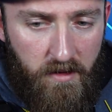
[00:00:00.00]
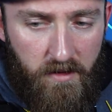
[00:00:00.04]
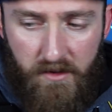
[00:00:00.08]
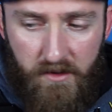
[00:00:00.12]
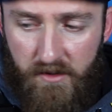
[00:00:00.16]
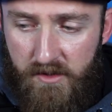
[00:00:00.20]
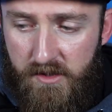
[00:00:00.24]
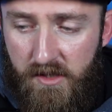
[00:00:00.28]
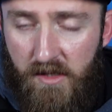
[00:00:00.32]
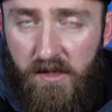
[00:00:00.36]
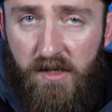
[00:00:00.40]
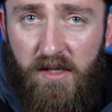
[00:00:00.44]

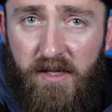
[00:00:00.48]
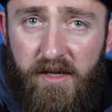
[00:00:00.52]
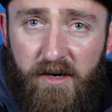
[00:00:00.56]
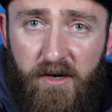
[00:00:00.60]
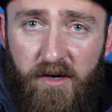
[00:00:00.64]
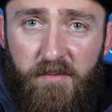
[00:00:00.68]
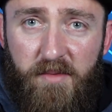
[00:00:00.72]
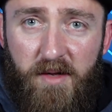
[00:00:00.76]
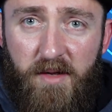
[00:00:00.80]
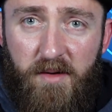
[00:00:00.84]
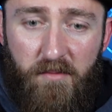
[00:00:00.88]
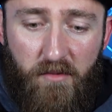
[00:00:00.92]
There's a
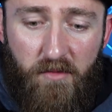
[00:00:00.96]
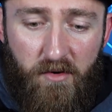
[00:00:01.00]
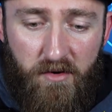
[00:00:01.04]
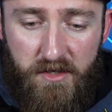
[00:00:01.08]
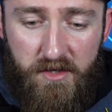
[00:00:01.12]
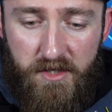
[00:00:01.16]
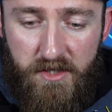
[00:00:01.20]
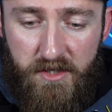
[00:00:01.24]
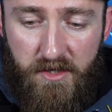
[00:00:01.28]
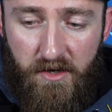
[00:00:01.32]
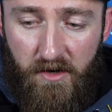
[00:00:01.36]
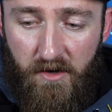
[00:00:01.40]
little bit more
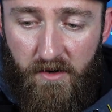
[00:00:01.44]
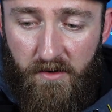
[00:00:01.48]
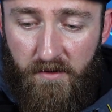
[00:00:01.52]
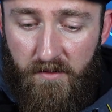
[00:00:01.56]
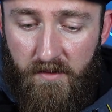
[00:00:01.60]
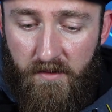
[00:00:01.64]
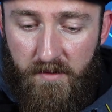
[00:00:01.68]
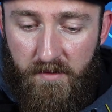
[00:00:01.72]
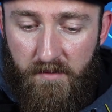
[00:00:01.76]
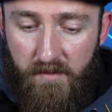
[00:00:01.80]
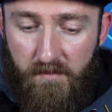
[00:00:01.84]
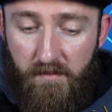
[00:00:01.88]
snow,
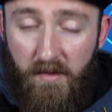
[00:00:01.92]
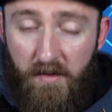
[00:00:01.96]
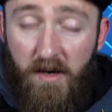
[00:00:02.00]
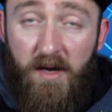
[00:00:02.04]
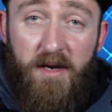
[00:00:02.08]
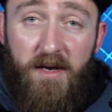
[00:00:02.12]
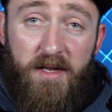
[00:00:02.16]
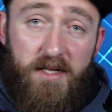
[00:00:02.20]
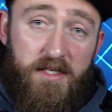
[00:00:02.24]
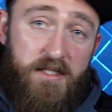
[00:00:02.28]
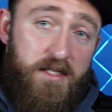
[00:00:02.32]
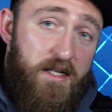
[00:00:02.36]

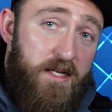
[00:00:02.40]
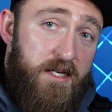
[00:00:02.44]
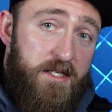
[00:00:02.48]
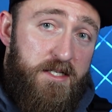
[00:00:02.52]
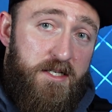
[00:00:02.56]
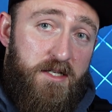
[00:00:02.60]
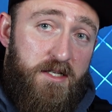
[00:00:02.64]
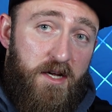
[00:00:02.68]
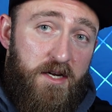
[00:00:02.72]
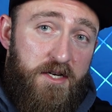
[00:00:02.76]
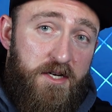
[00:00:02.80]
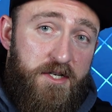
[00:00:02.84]
but it's less
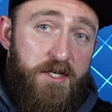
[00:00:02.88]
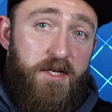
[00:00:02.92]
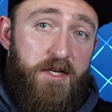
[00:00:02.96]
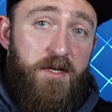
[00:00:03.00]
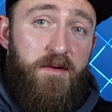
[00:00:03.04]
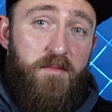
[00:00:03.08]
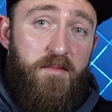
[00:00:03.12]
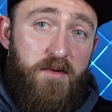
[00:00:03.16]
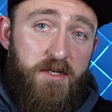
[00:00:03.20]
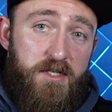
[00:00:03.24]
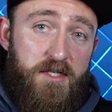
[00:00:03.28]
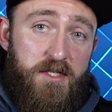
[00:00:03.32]
slushy,
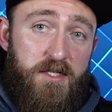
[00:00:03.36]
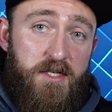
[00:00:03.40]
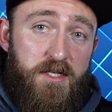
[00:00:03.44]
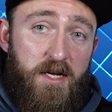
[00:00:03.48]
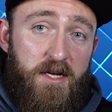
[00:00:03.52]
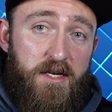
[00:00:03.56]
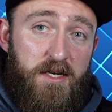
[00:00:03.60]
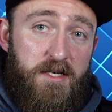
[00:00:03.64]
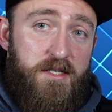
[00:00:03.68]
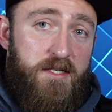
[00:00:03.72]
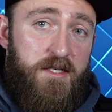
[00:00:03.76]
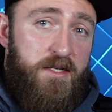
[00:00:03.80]
which is
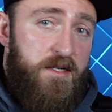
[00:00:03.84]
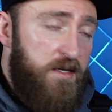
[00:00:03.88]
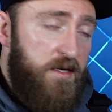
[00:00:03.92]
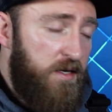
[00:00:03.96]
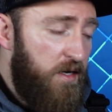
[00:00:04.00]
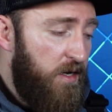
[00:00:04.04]
nice.